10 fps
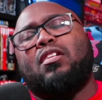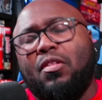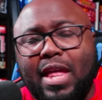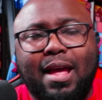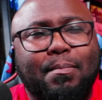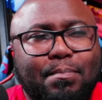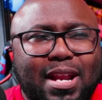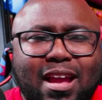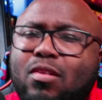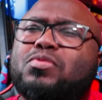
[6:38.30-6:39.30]
all that, but
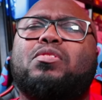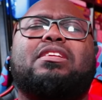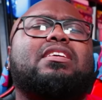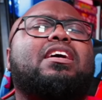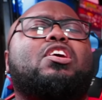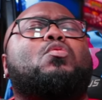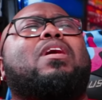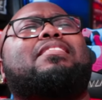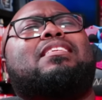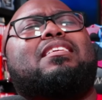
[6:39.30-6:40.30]
I also can tell you who
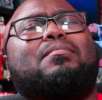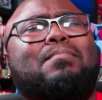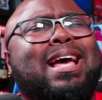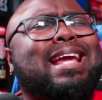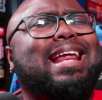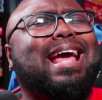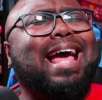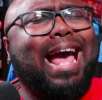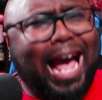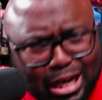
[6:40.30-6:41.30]
I think might
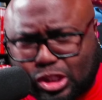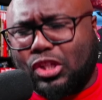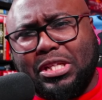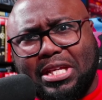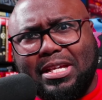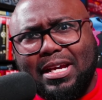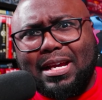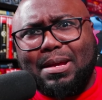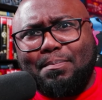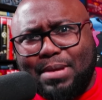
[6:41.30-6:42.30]
actually
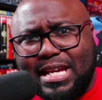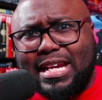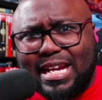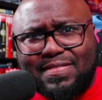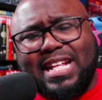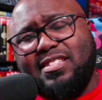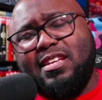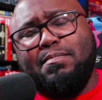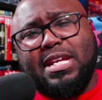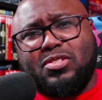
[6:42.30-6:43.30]
be in that
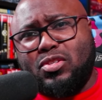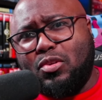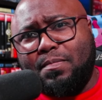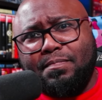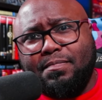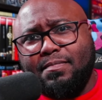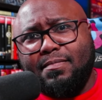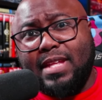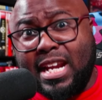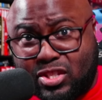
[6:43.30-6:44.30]
symbiote suit,
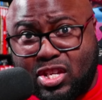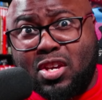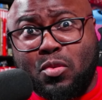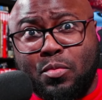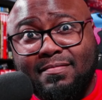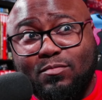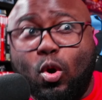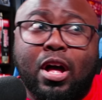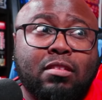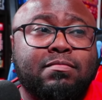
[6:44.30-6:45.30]
and it's you.
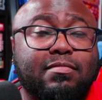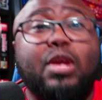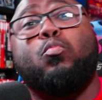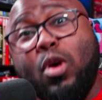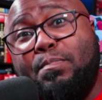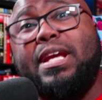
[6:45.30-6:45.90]
Well, it would be